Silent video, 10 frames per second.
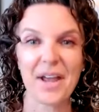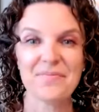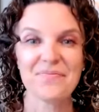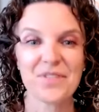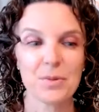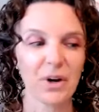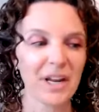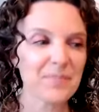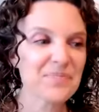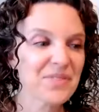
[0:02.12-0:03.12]
Okay, good
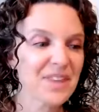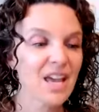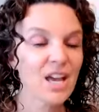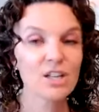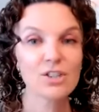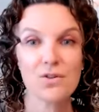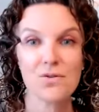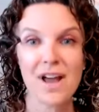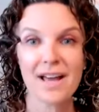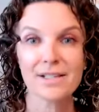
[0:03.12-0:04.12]
morning.
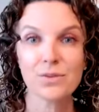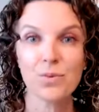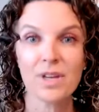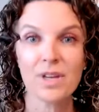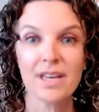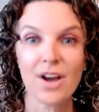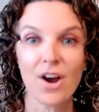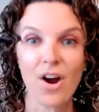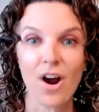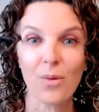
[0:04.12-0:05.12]
So as
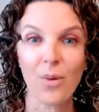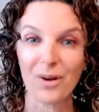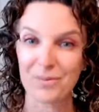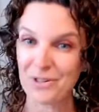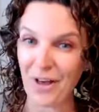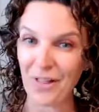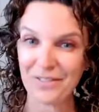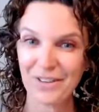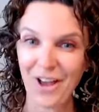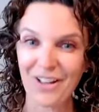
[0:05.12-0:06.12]
we are, welcome to
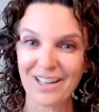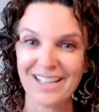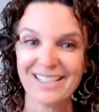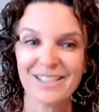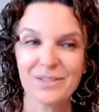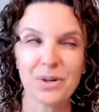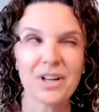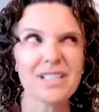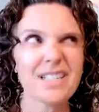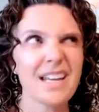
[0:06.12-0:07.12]
Healthy for the Holidays. We're
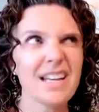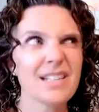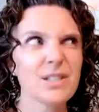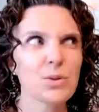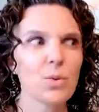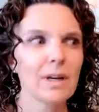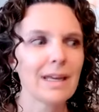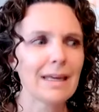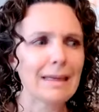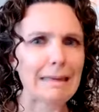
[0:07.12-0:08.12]
on day
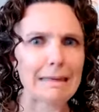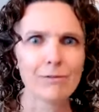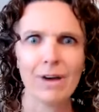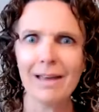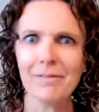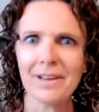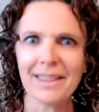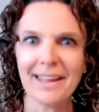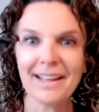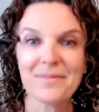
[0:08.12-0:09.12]
25,
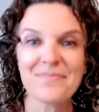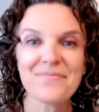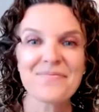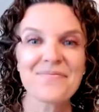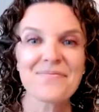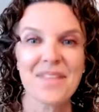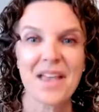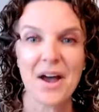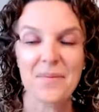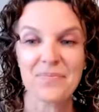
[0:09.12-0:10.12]
I think.
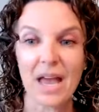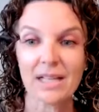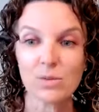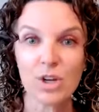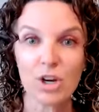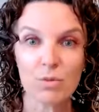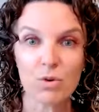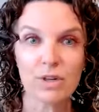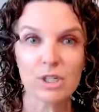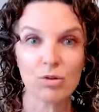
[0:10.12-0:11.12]
As we are
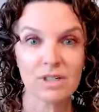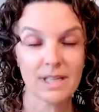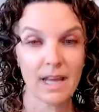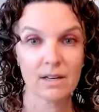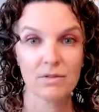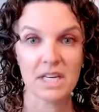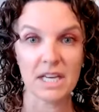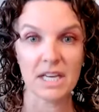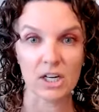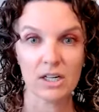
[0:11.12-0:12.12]
moving towards the end of the
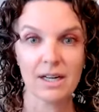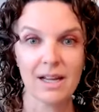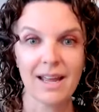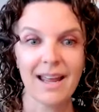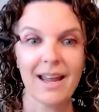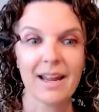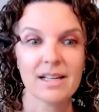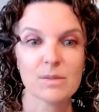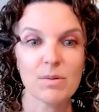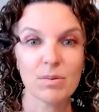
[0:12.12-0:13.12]
year
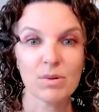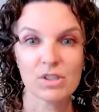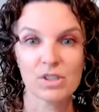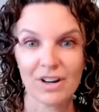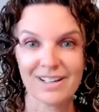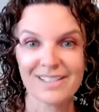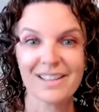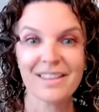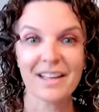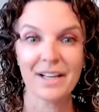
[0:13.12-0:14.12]
and people are starting
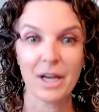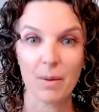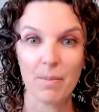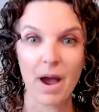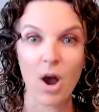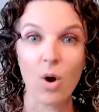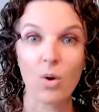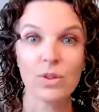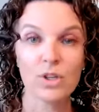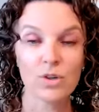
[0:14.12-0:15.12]
to think
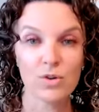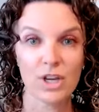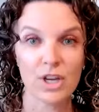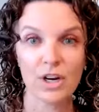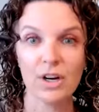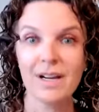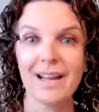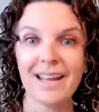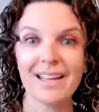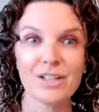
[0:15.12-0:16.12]
about the new year
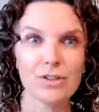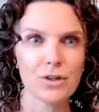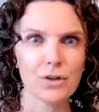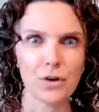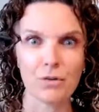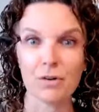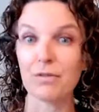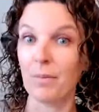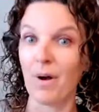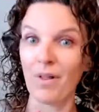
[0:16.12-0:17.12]
and turn over
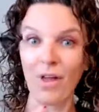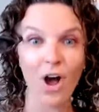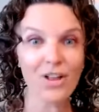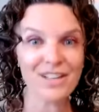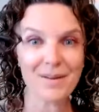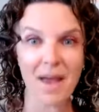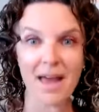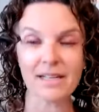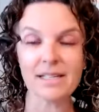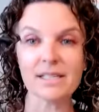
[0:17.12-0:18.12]
from all the holiday
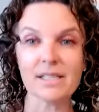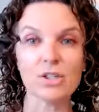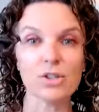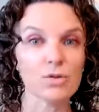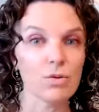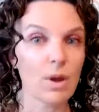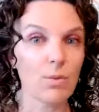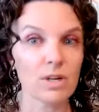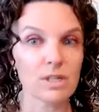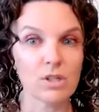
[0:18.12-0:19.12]
madness into,
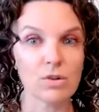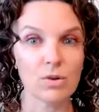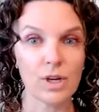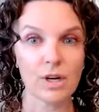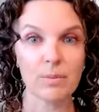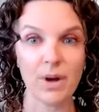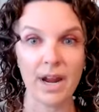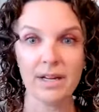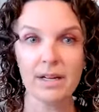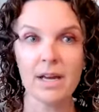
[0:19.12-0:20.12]
okay, what does the new year
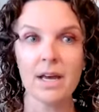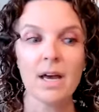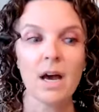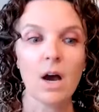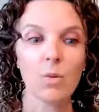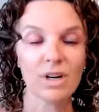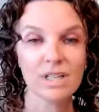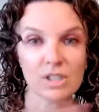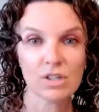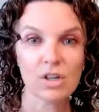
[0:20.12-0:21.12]
bring? We're
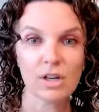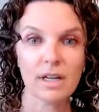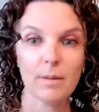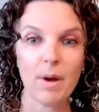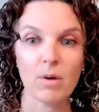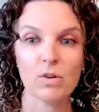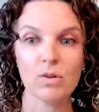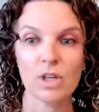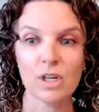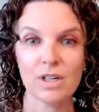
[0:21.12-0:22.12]
going to start talking about new
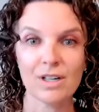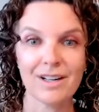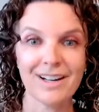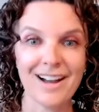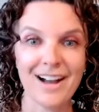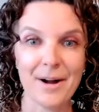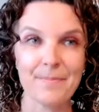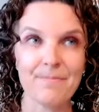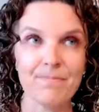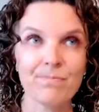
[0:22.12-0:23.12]
year.
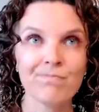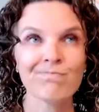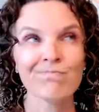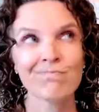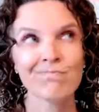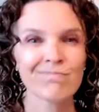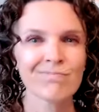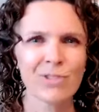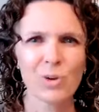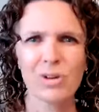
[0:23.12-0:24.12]

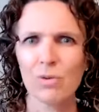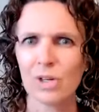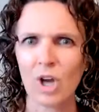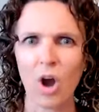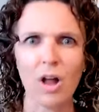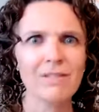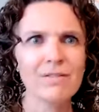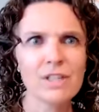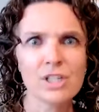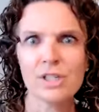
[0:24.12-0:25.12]
What do you want to call it?
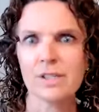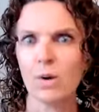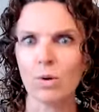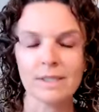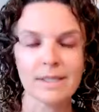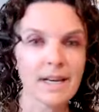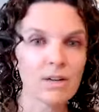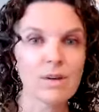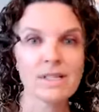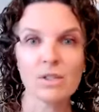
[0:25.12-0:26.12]
Visions, goal
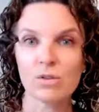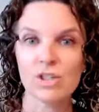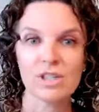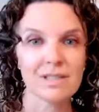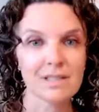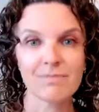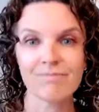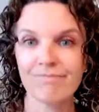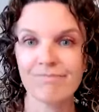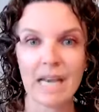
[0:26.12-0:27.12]
setting, resolutions.
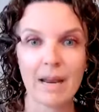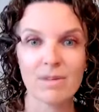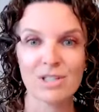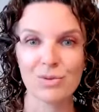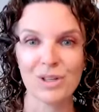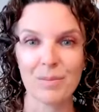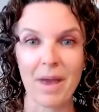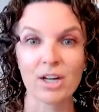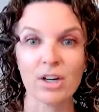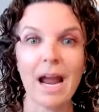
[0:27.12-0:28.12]
The name doesn't really
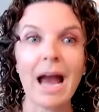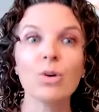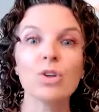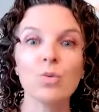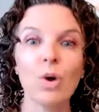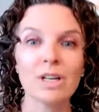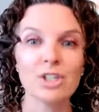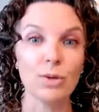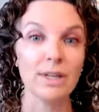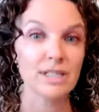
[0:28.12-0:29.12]
matter, how you want
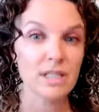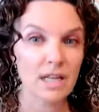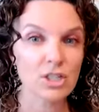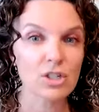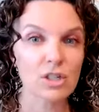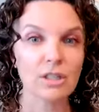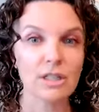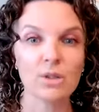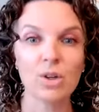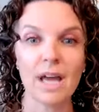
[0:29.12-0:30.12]
to
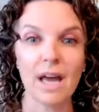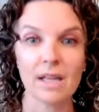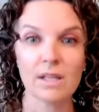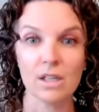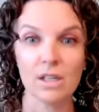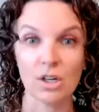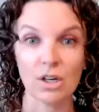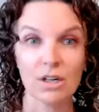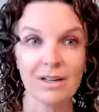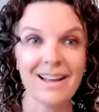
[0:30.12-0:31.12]
intentionally look at the
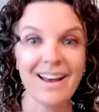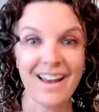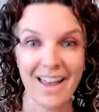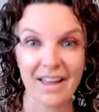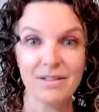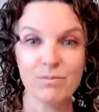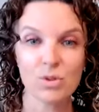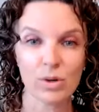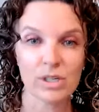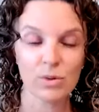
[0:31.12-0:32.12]
year ahead,
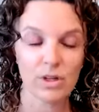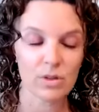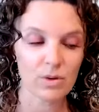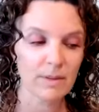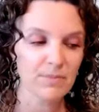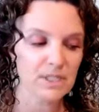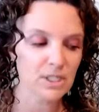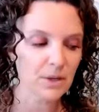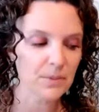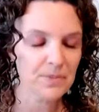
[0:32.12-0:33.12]
2023,
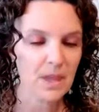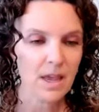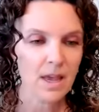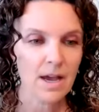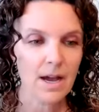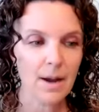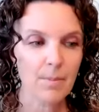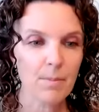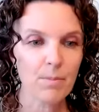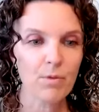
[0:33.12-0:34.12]
this year.
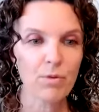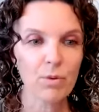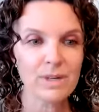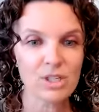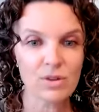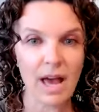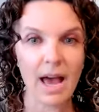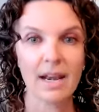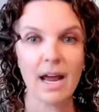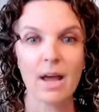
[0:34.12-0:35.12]
Before we do
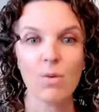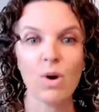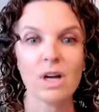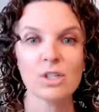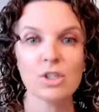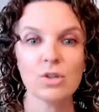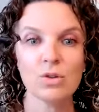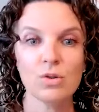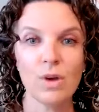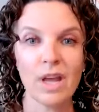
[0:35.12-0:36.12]
that, I want
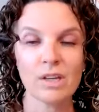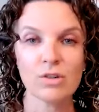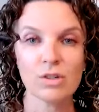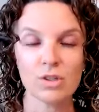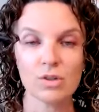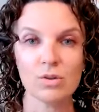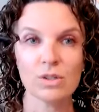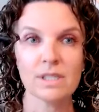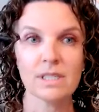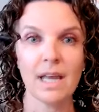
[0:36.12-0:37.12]
to
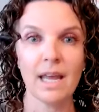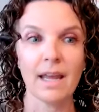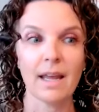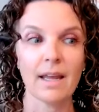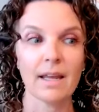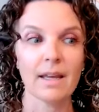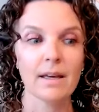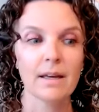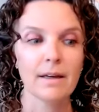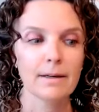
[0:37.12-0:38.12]
introduce
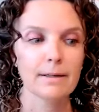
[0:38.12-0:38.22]
a